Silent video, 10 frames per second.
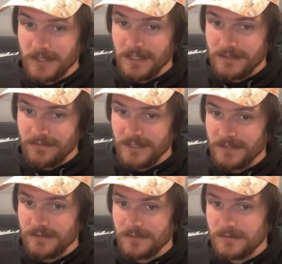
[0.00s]
because of
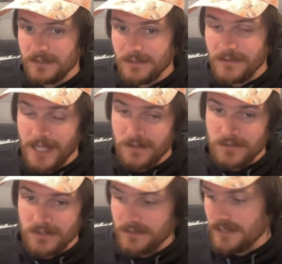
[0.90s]
this, that or
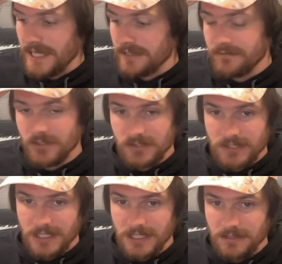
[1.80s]
just the lack of
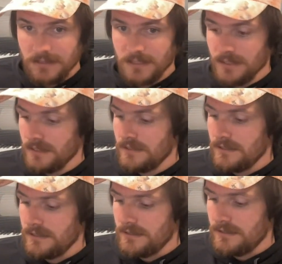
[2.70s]
cushioning
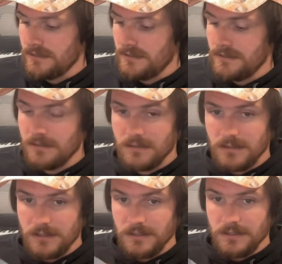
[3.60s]

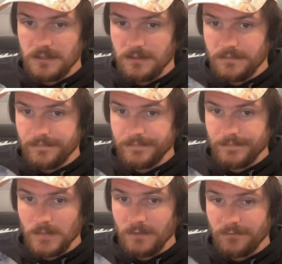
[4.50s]
on the
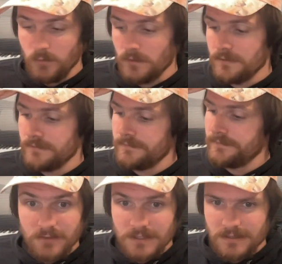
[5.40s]

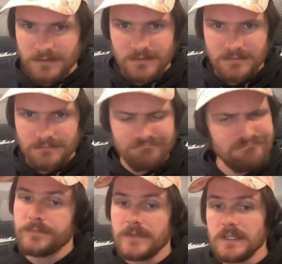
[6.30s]
forefoot.
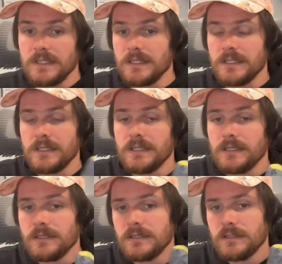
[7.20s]
The
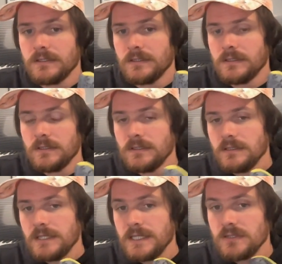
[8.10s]

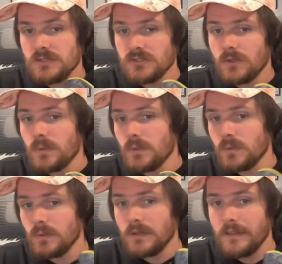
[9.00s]

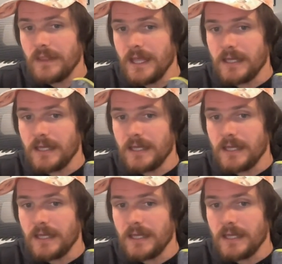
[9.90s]
insole that